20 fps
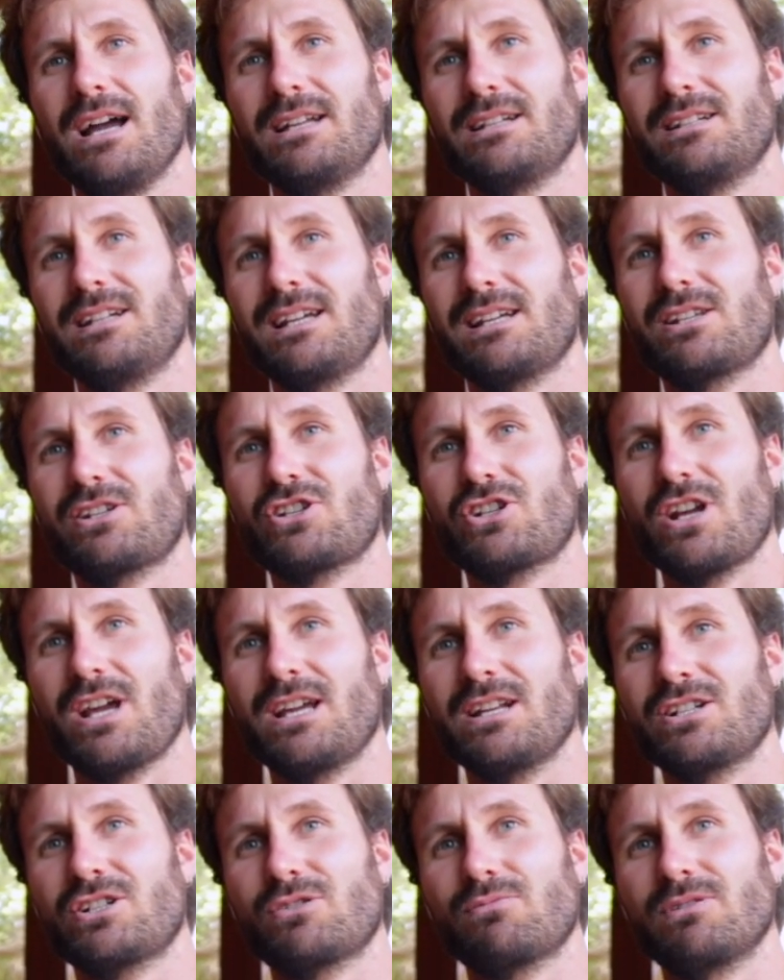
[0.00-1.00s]
an
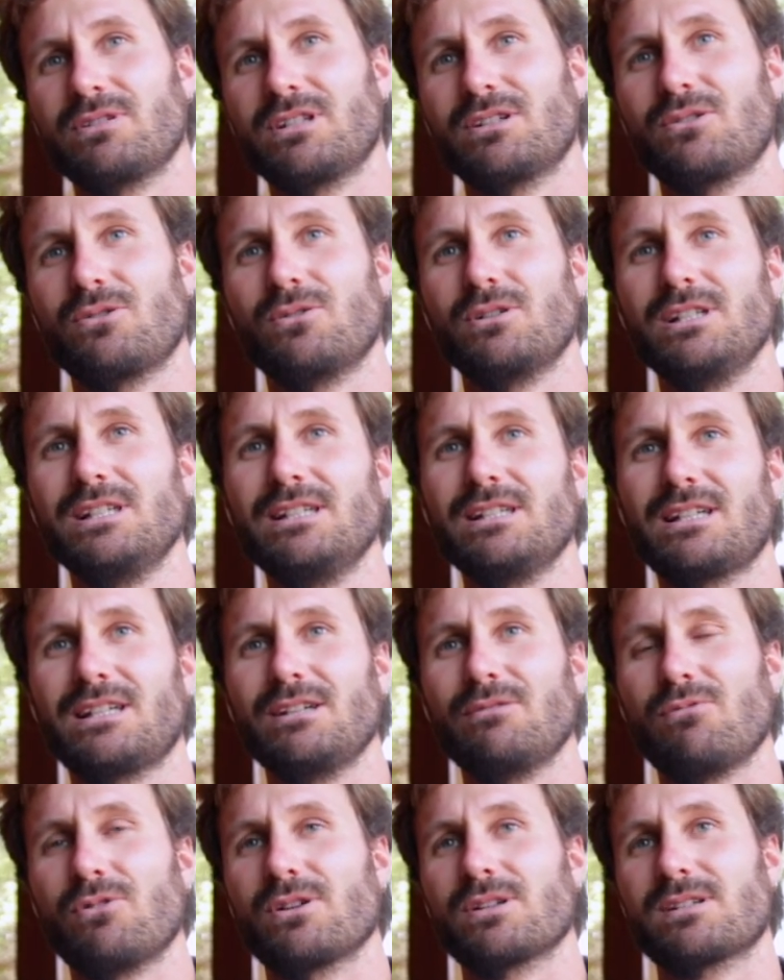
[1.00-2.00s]
exchange with a colleague.
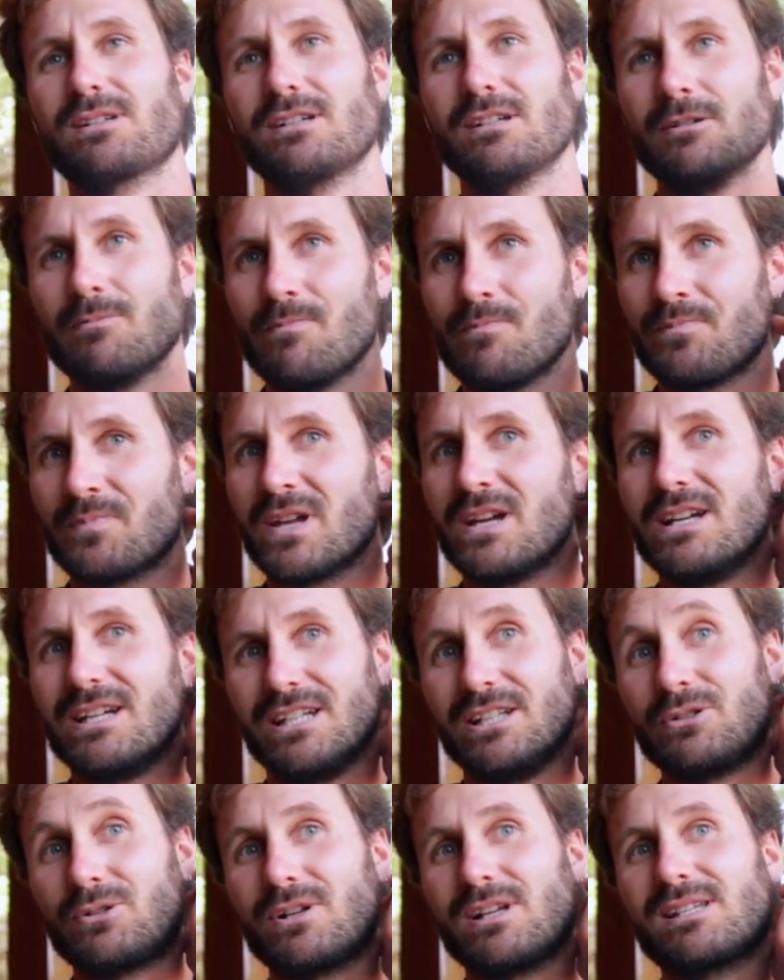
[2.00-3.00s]
He was
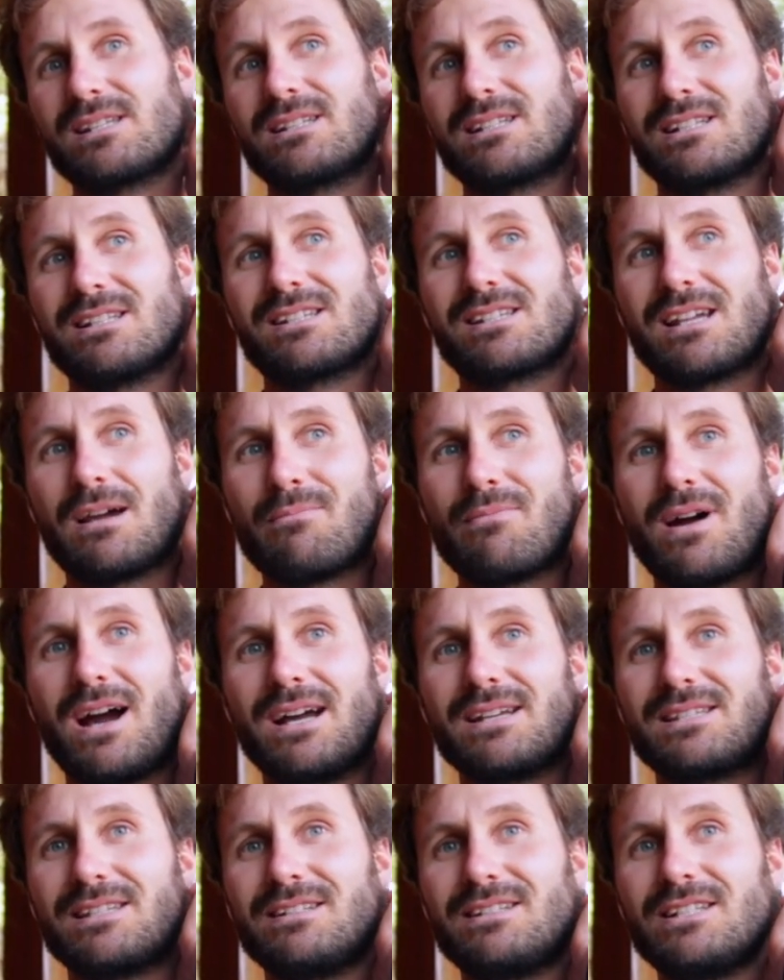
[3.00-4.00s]
interested in some
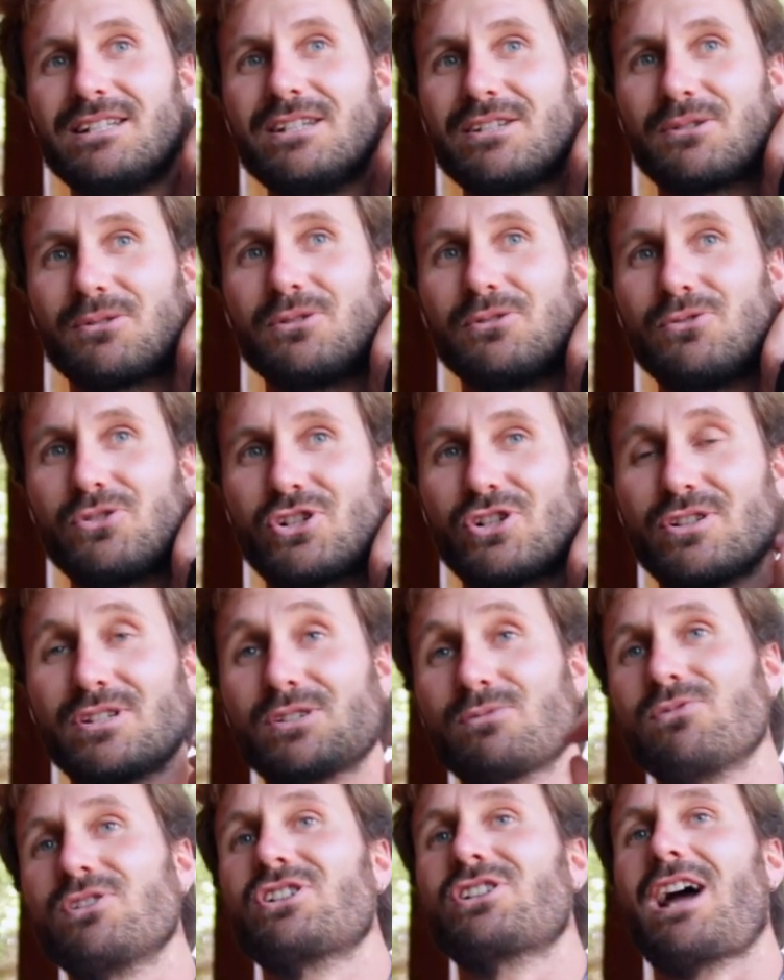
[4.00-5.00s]
ICT
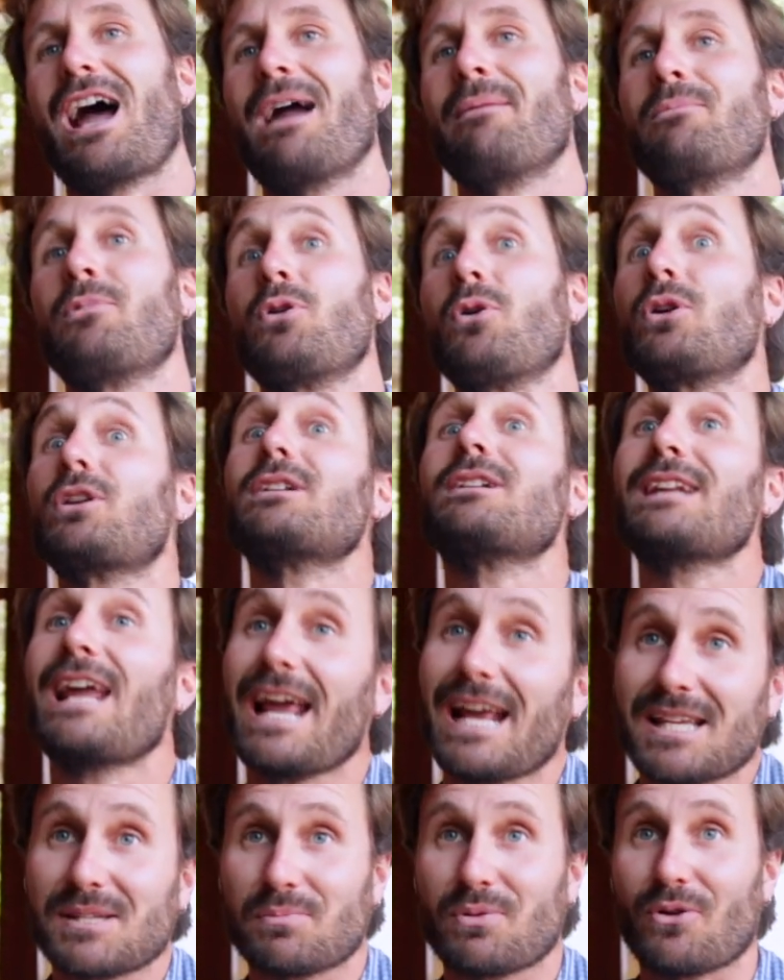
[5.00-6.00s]
solutions, which I'm not an
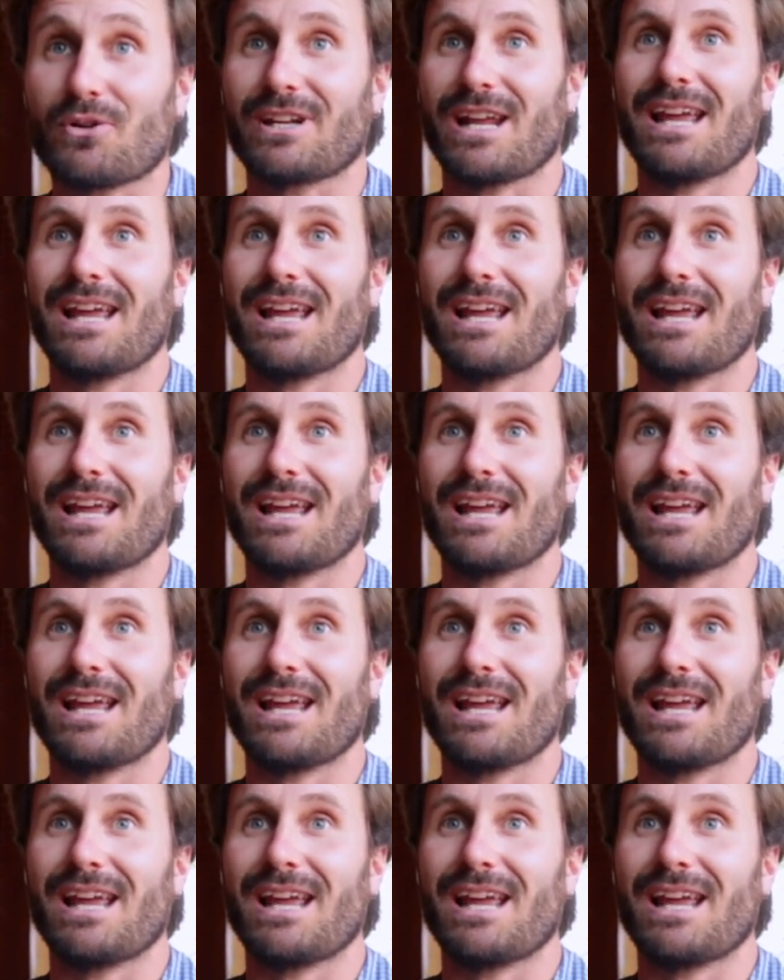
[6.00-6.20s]
expert